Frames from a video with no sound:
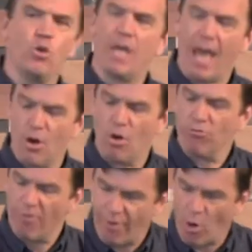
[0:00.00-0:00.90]
cannot
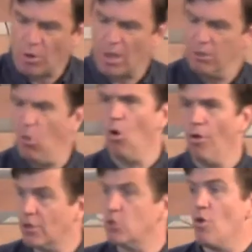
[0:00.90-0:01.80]
revoke a law
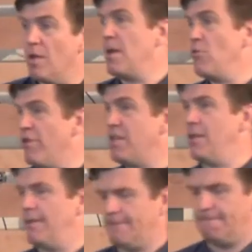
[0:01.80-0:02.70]
that's already been
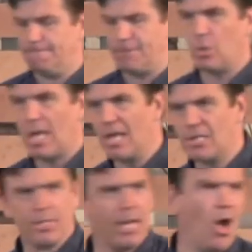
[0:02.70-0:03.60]
written. So you can't
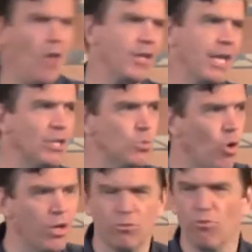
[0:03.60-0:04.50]
just say, oh, the king's
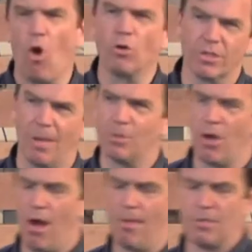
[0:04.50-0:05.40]
word is wrong
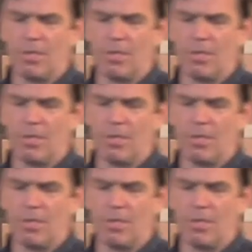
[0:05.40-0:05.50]
sometimes,